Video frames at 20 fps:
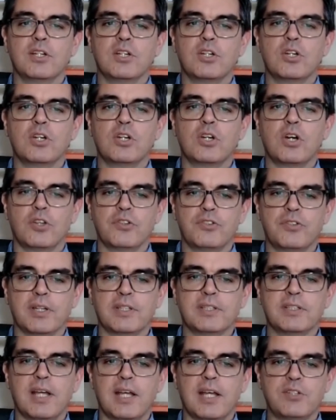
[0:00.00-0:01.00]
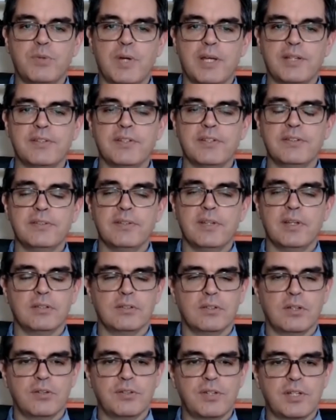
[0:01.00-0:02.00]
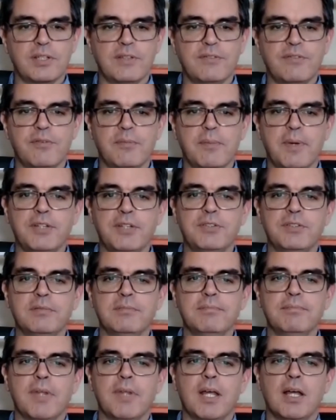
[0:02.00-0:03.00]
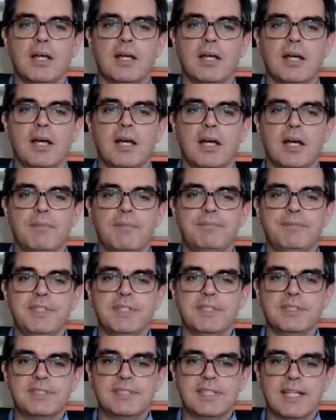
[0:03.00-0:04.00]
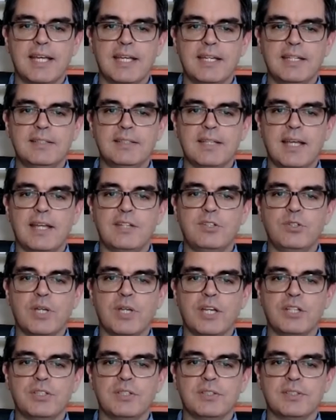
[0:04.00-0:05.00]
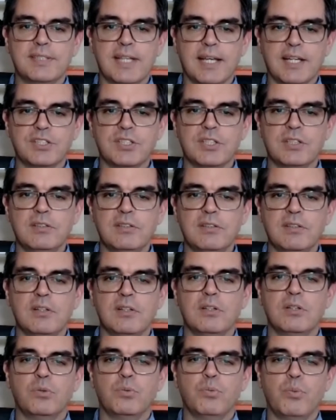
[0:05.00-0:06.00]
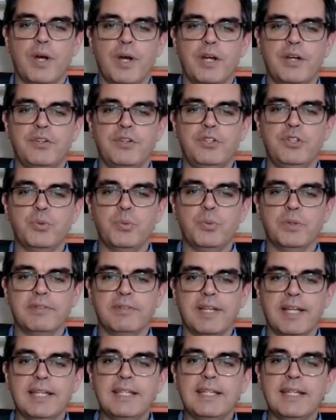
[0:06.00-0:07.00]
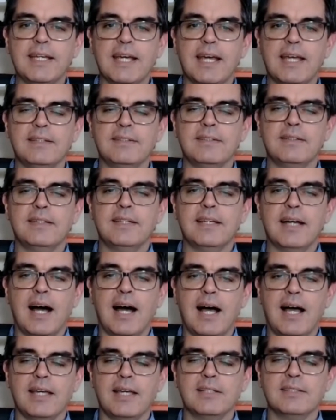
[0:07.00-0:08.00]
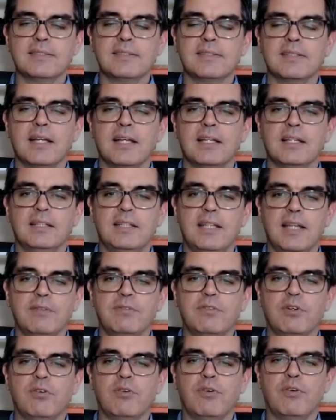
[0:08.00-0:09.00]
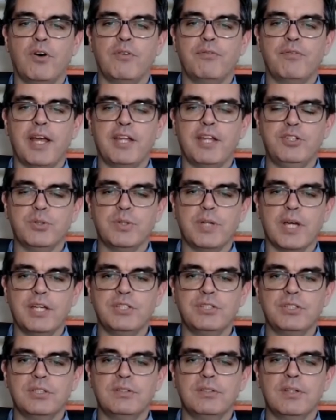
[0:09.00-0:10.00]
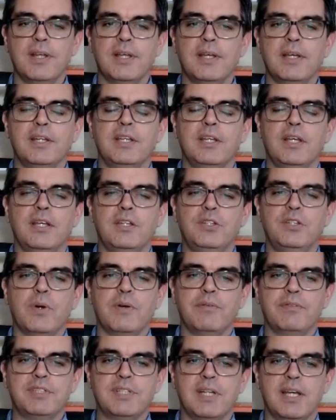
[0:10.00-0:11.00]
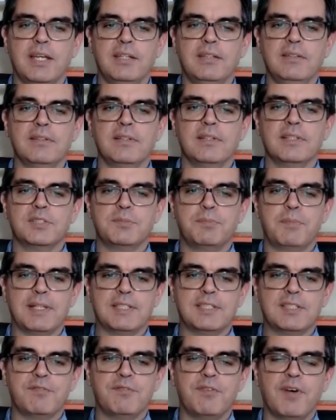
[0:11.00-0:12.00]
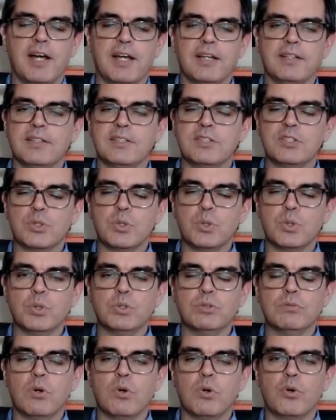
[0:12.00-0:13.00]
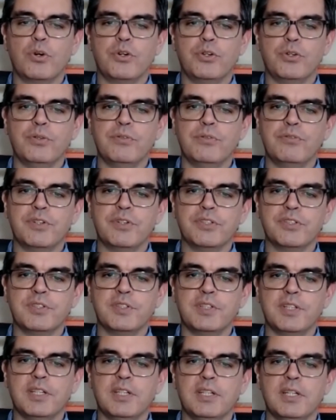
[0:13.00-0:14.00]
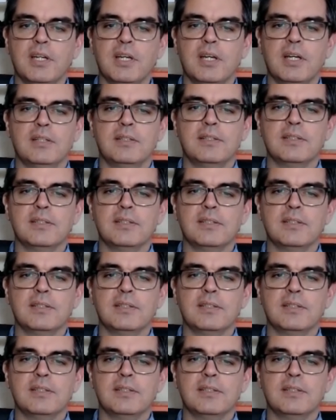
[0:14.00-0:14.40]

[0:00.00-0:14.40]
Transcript: the contact addresses and contact information, the attained education section, where you will indicate the highest level of education you have attained, specifying the school or university,